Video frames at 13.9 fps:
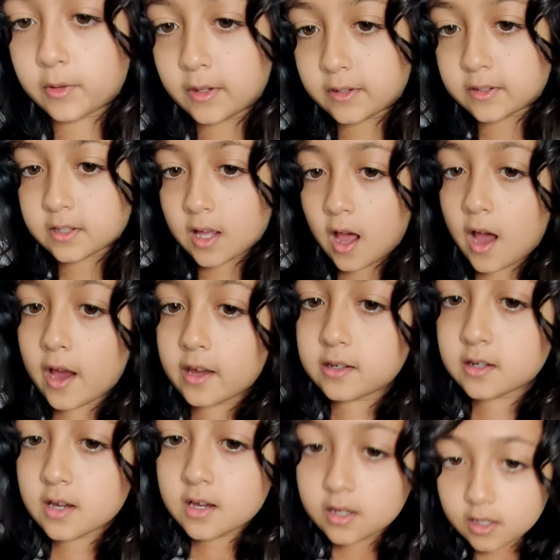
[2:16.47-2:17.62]
the side,
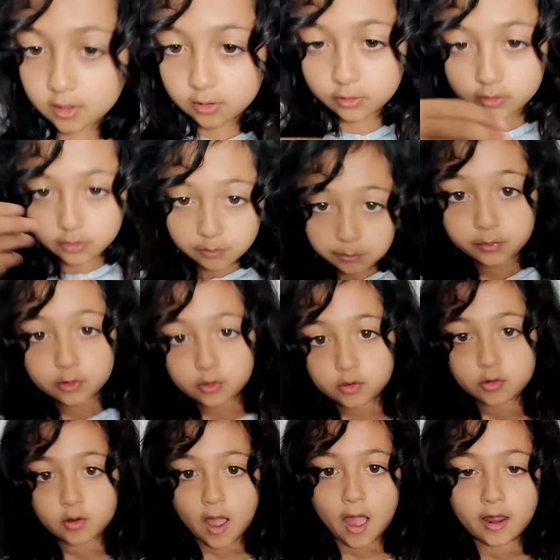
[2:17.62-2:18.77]
it looks blue
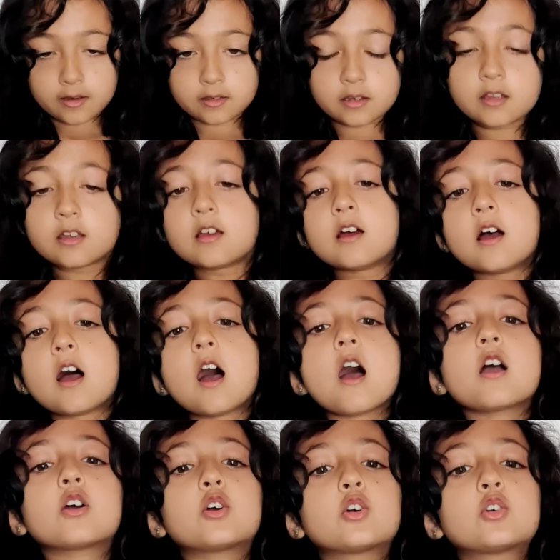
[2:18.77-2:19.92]
and
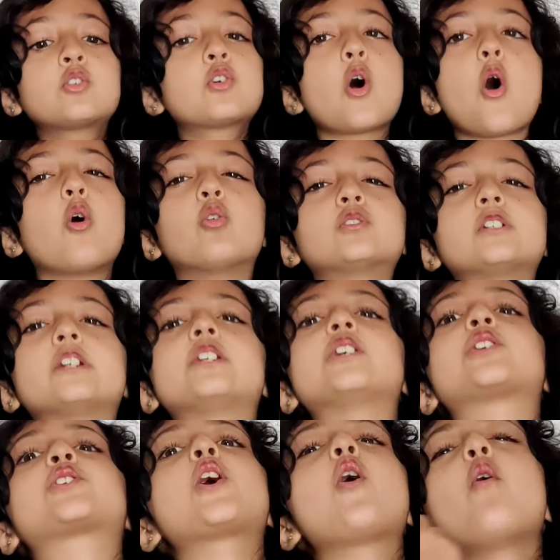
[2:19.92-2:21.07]
goldenish,